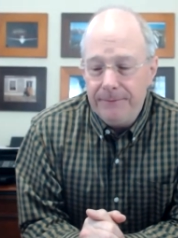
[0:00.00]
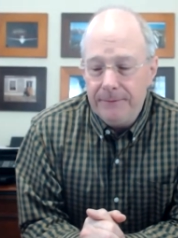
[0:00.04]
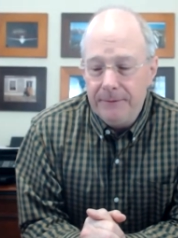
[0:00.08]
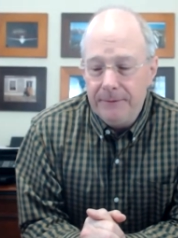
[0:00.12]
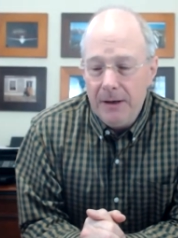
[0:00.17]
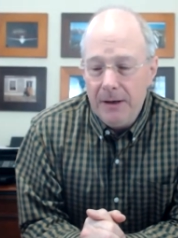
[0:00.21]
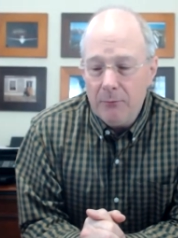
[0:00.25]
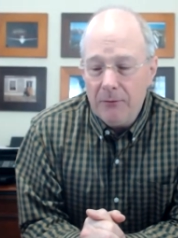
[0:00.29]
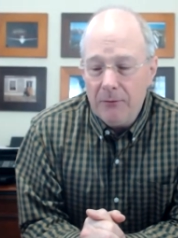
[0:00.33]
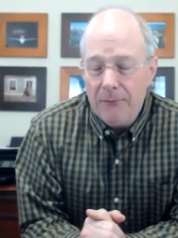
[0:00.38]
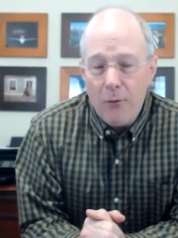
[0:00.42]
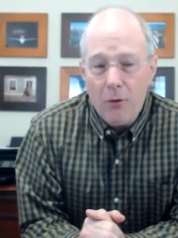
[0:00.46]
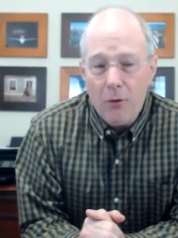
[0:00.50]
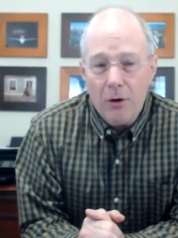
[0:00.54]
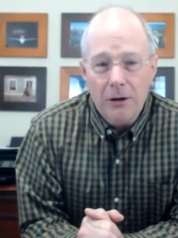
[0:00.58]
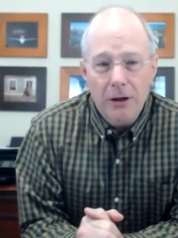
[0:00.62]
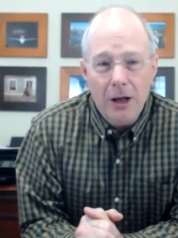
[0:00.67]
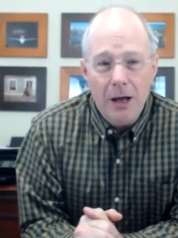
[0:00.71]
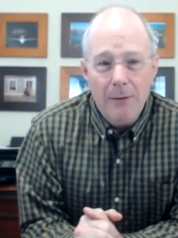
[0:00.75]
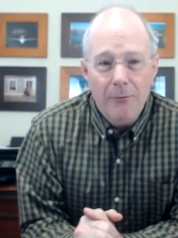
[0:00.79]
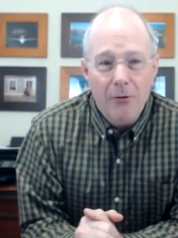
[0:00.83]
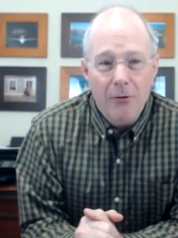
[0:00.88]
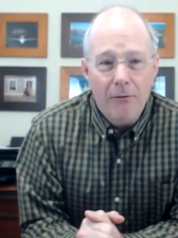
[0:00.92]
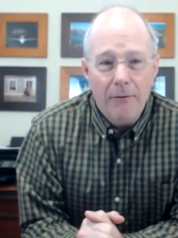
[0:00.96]
number four
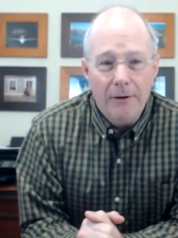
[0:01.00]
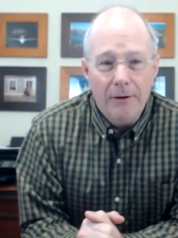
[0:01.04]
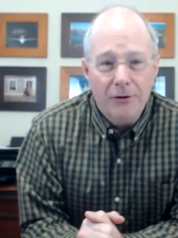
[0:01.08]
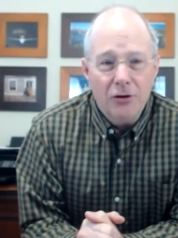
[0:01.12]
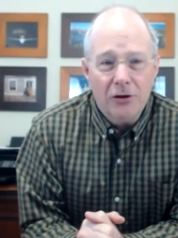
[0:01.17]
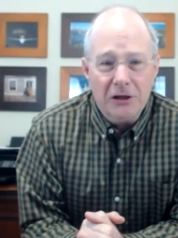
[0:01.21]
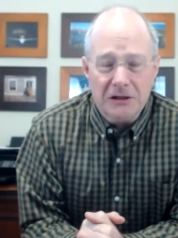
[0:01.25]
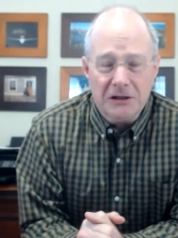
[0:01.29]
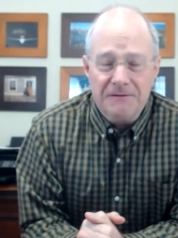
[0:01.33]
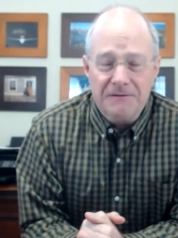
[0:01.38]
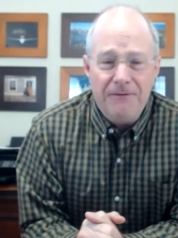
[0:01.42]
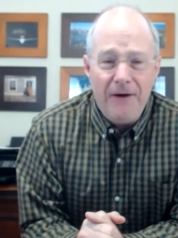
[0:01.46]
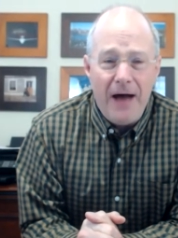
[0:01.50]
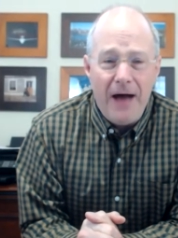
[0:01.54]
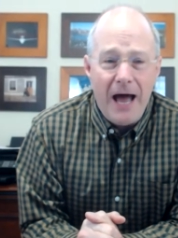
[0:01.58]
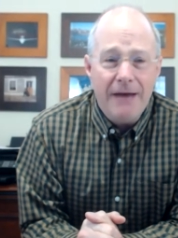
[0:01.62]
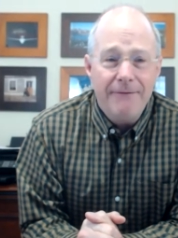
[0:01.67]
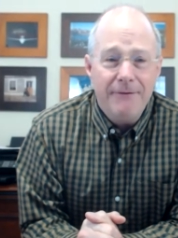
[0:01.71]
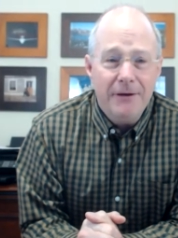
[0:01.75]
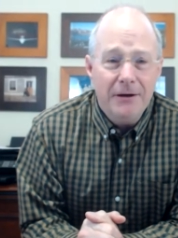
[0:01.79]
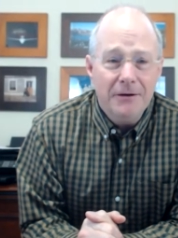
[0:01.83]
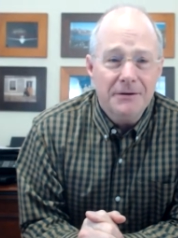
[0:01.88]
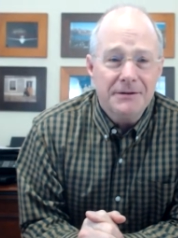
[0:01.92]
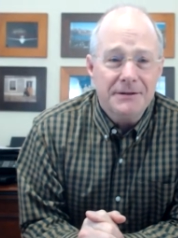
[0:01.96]
club Or It took us
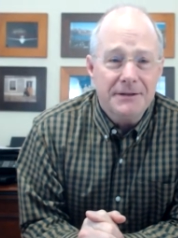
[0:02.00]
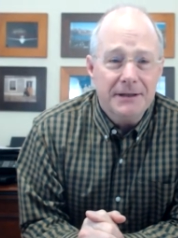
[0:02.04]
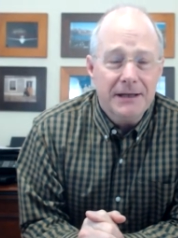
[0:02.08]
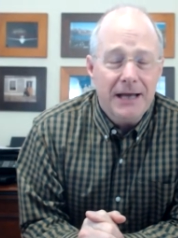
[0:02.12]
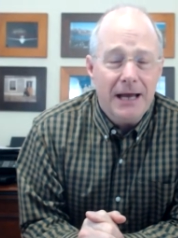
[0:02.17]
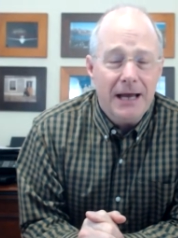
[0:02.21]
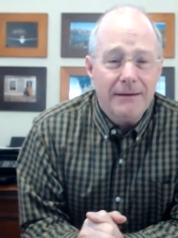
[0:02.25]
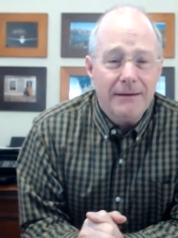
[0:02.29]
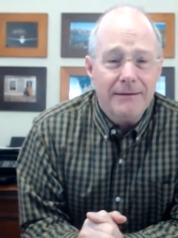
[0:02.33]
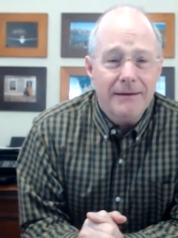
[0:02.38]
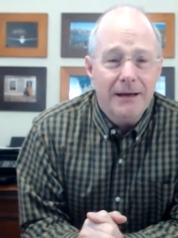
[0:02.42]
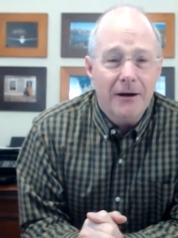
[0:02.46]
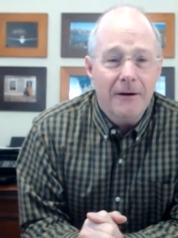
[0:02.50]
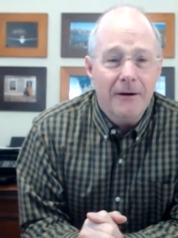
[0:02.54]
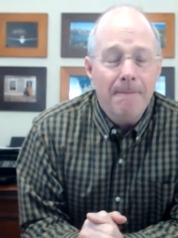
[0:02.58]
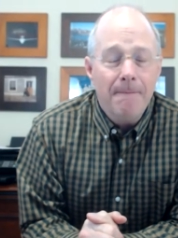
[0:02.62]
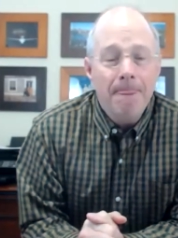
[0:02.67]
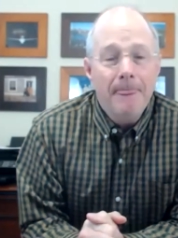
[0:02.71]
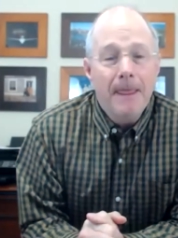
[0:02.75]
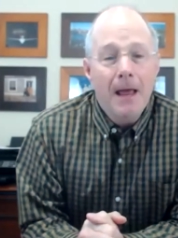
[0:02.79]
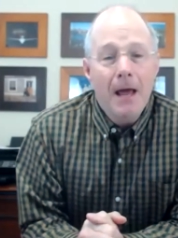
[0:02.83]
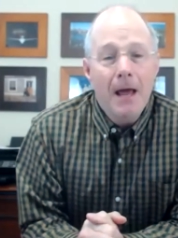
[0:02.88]
five years to get there.